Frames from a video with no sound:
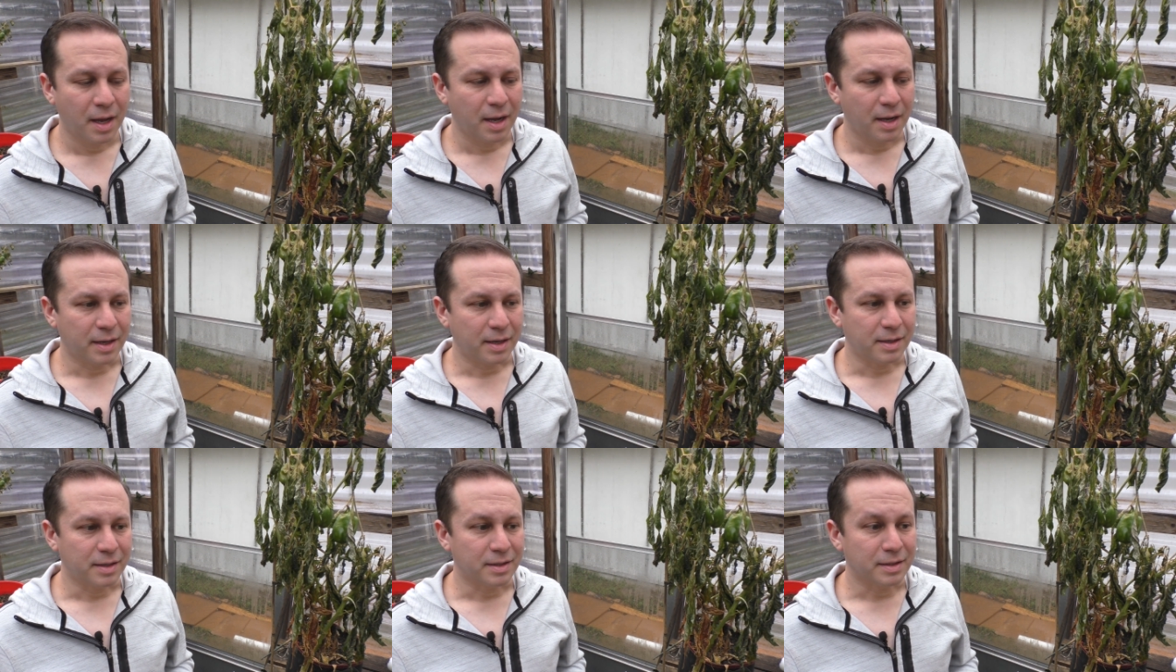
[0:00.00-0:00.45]

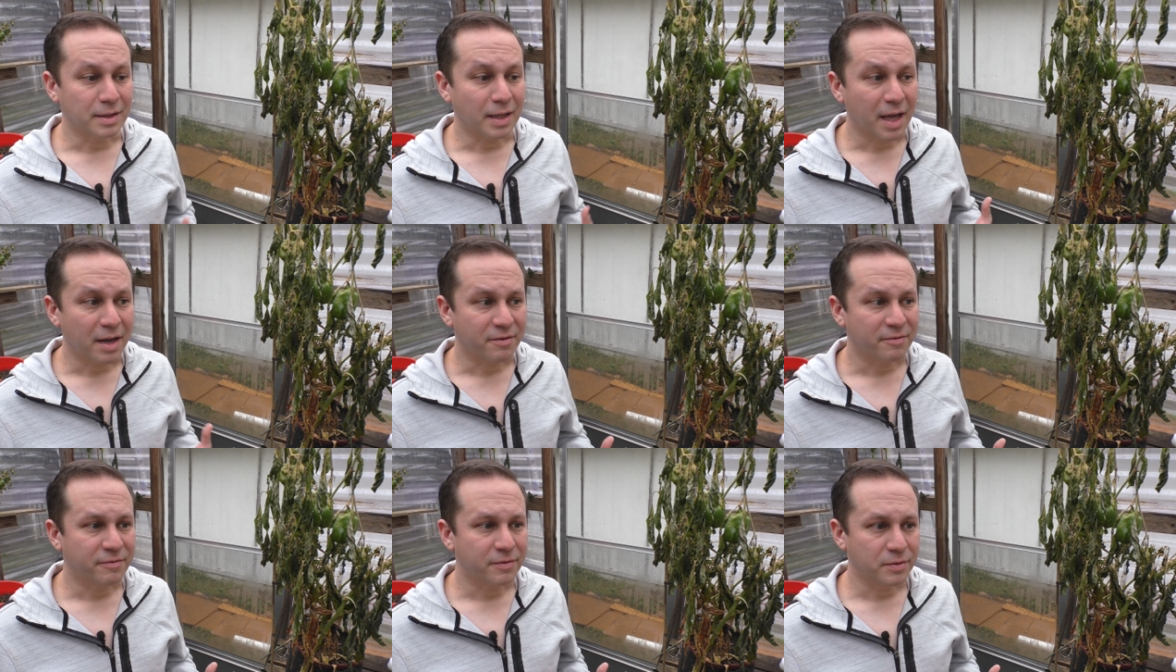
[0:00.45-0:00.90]
A
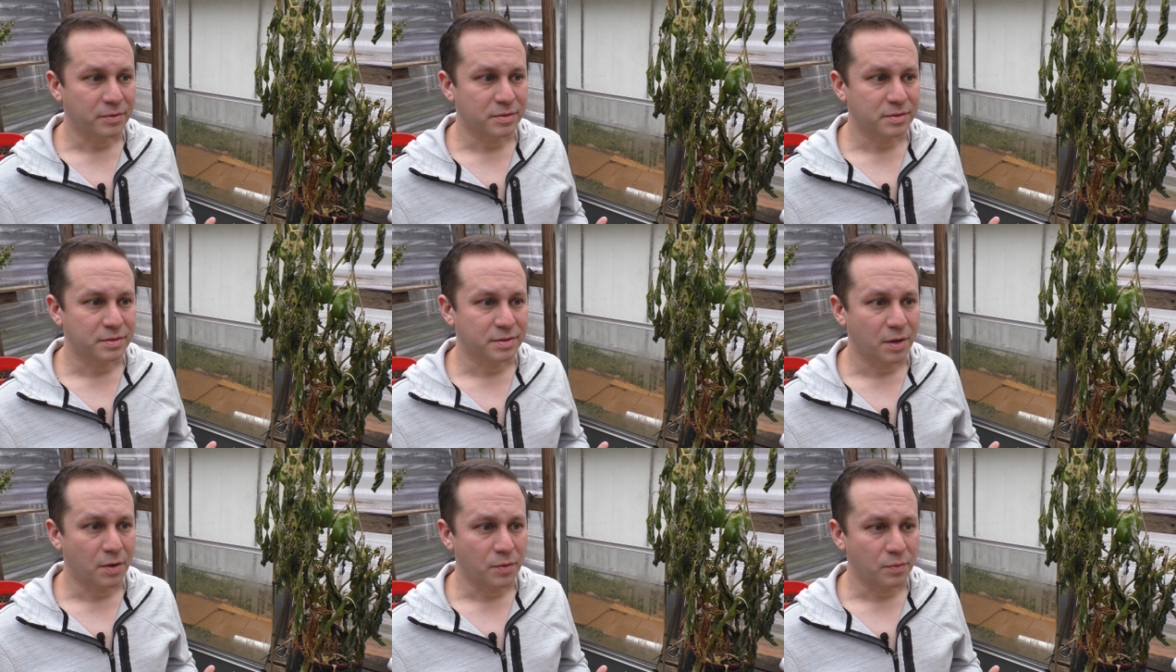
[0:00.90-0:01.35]
lot of
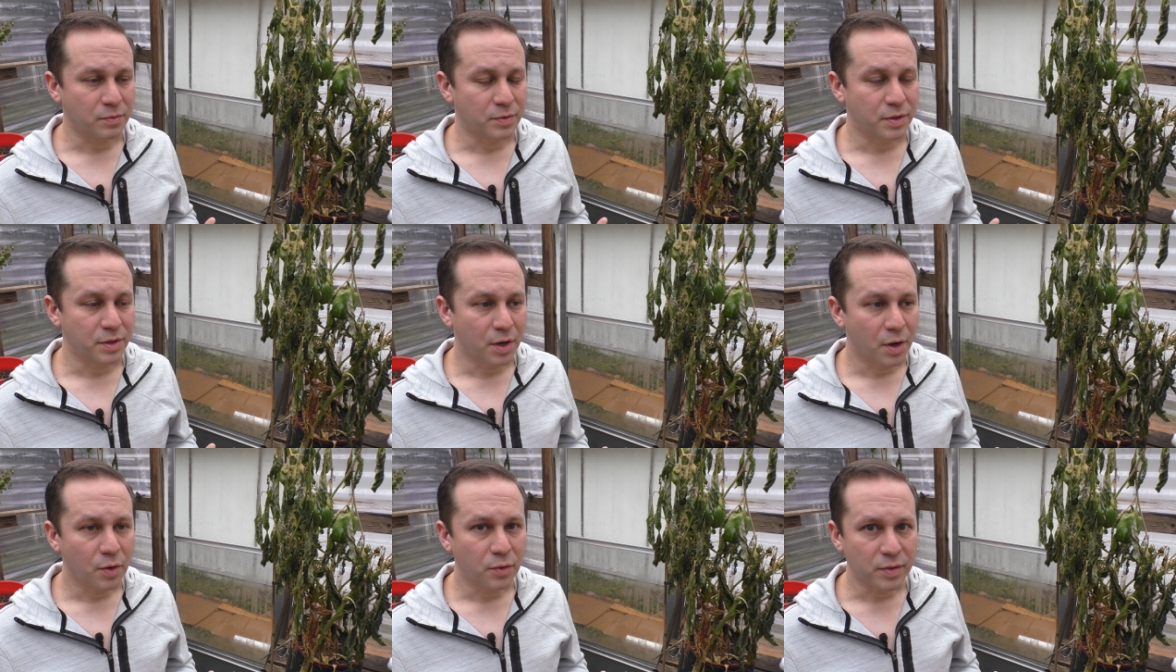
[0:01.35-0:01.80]
folks don't
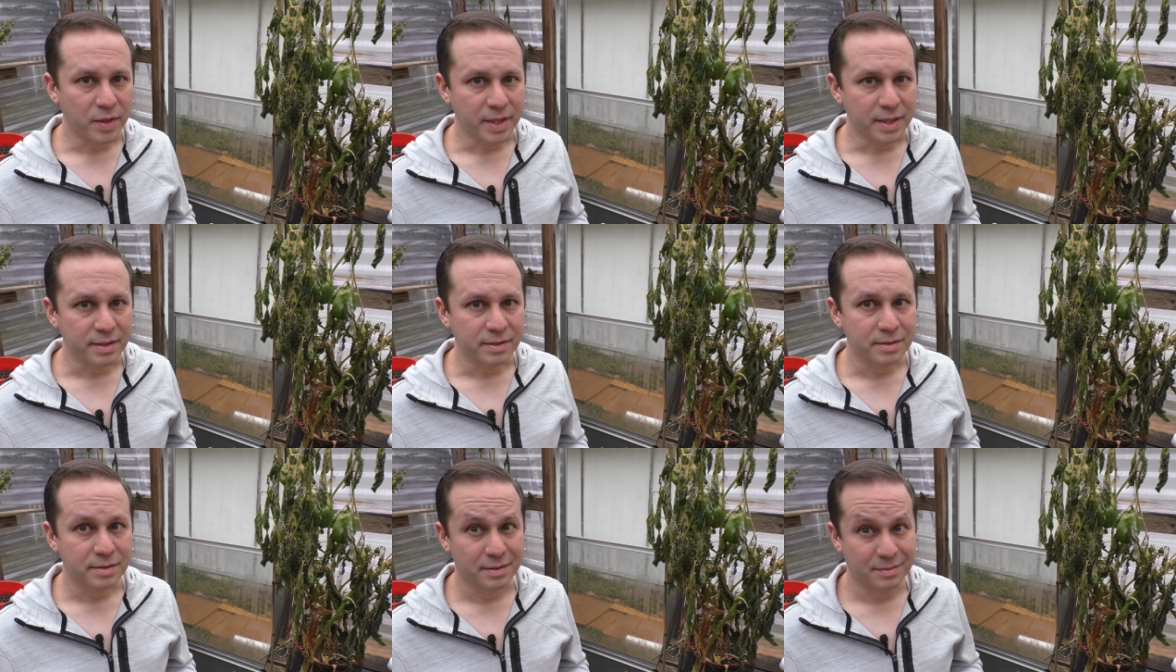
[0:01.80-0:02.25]
know
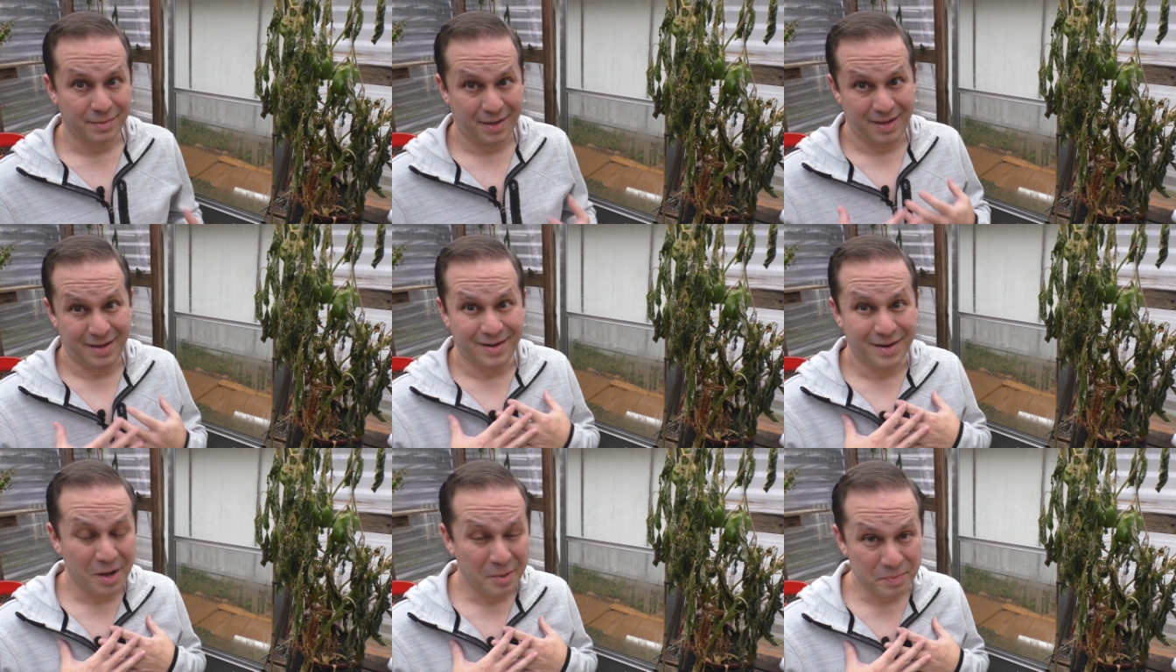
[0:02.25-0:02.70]
this,
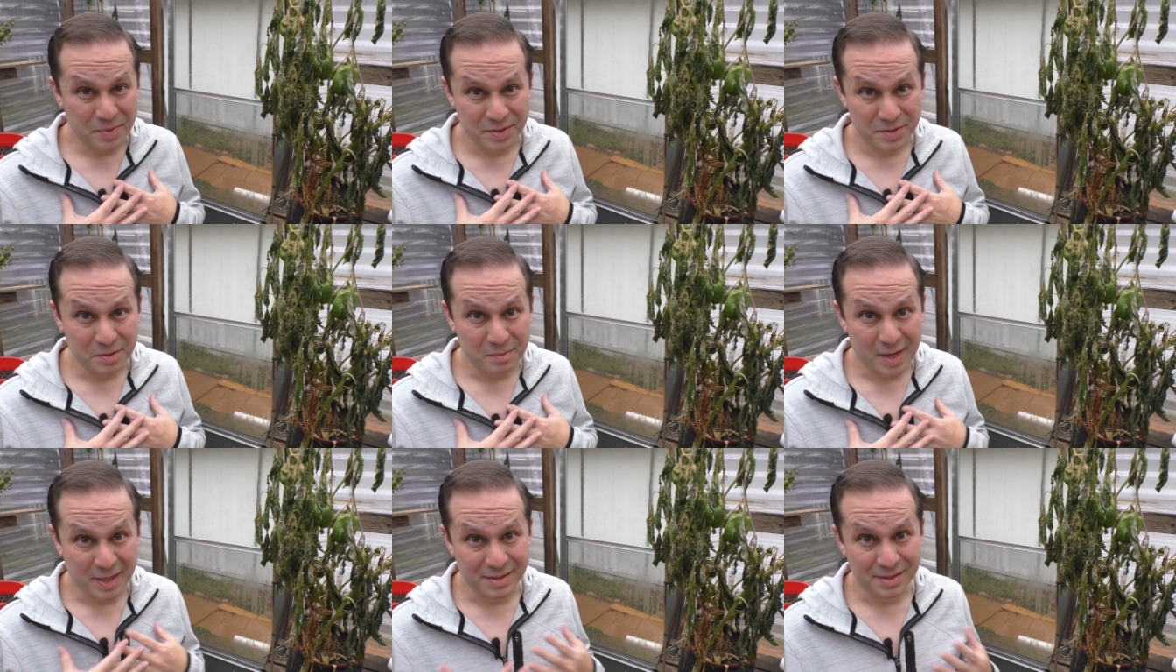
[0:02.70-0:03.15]
and up
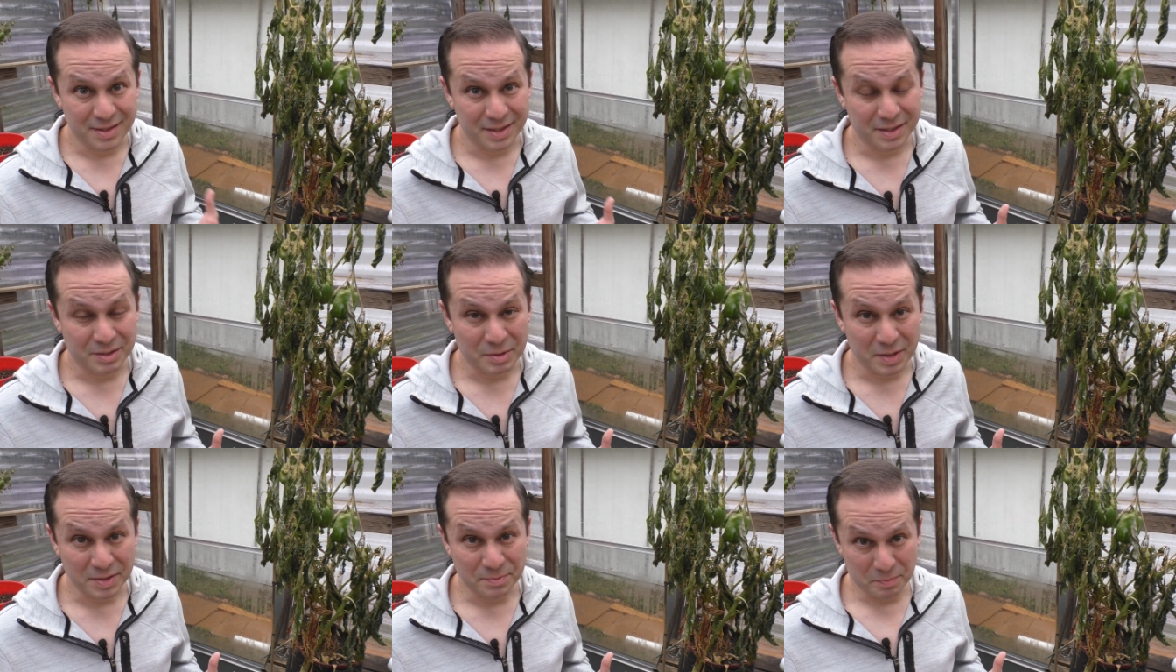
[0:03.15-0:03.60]
until about
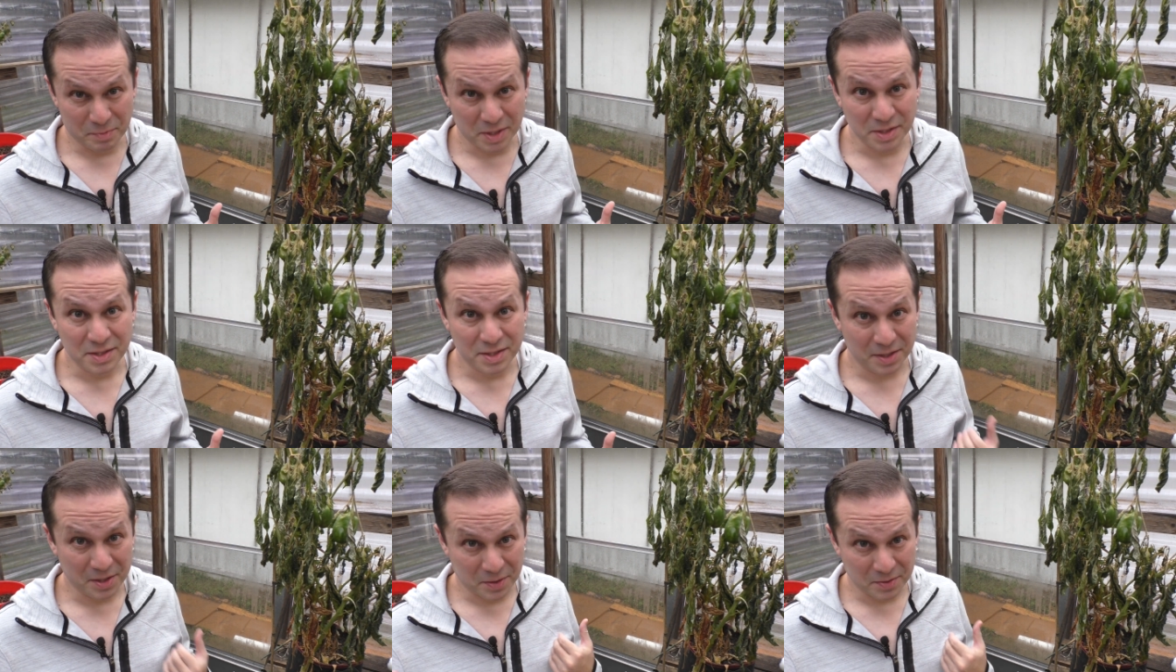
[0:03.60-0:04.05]
6
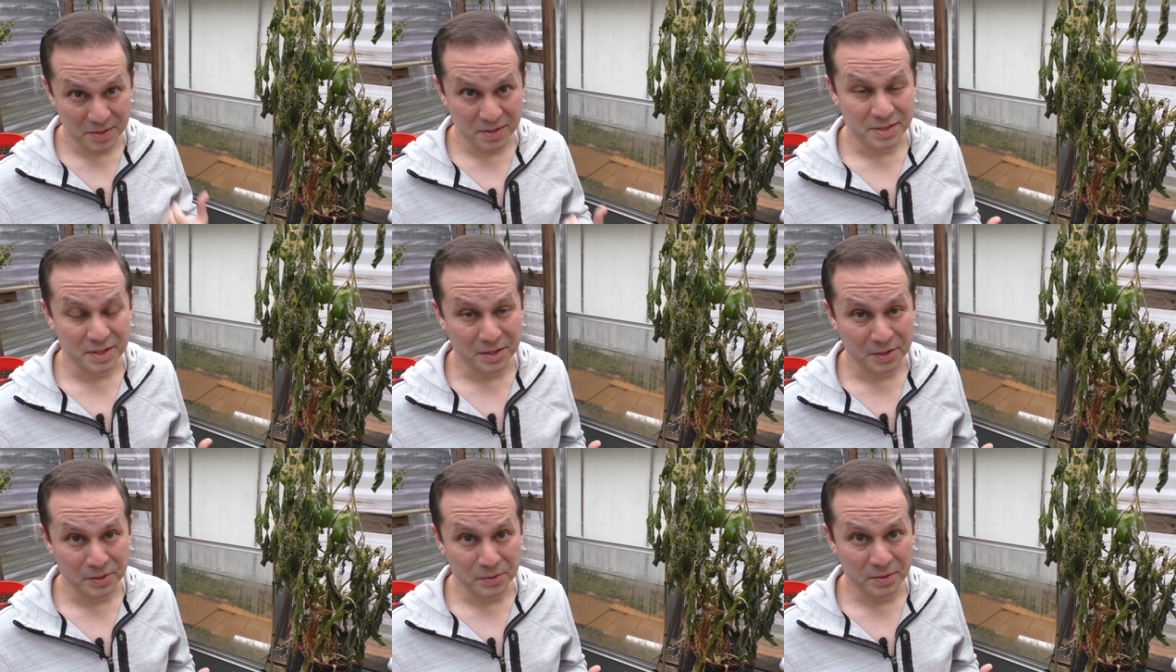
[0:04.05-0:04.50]
months ago
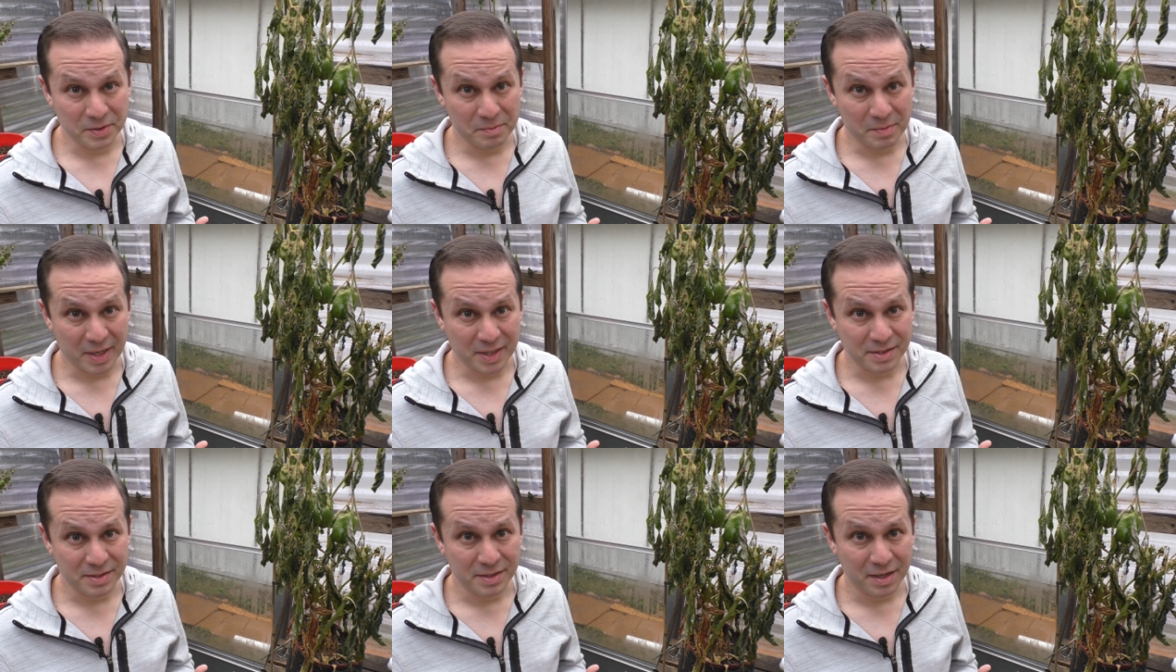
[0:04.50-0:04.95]
this included
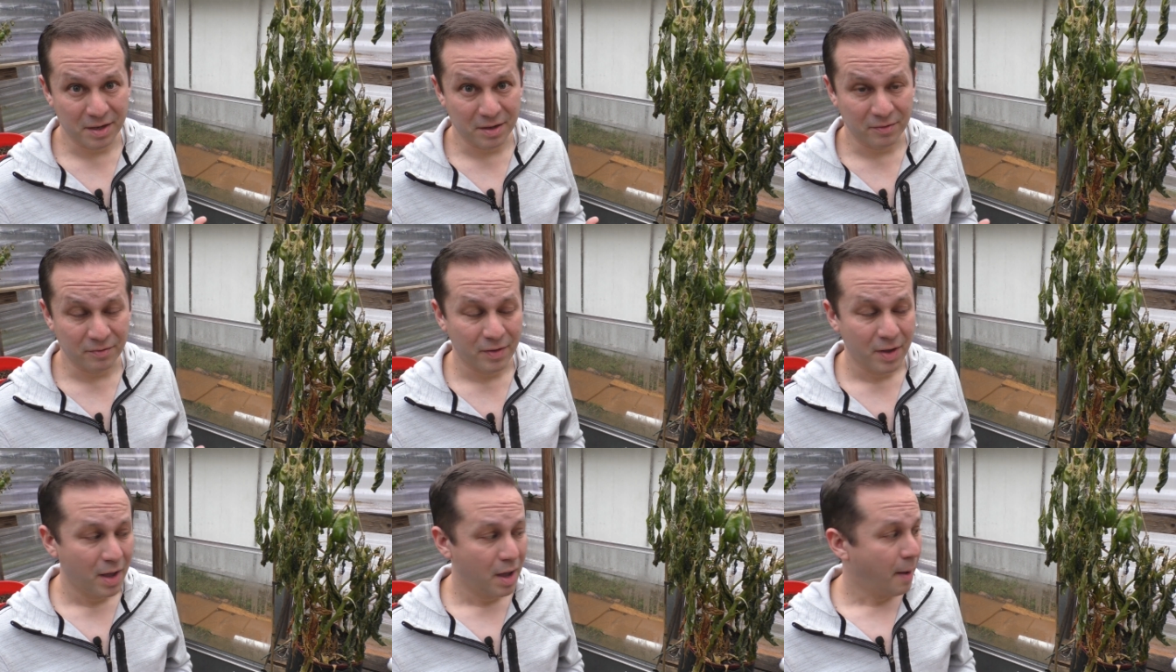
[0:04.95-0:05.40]

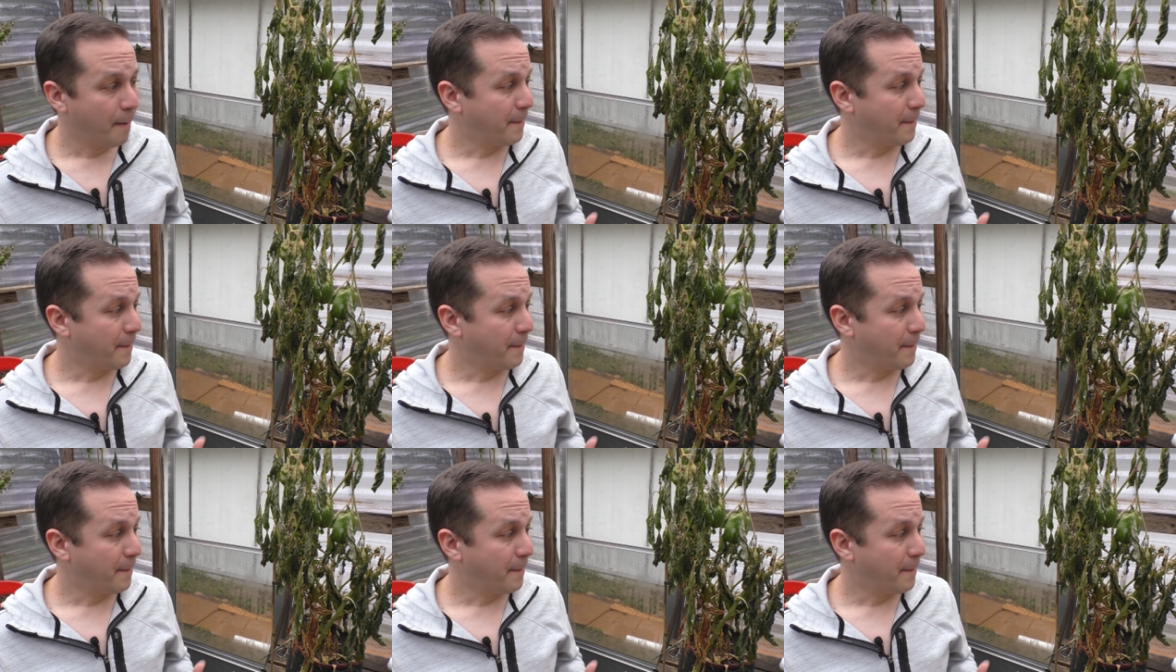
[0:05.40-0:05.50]
myself,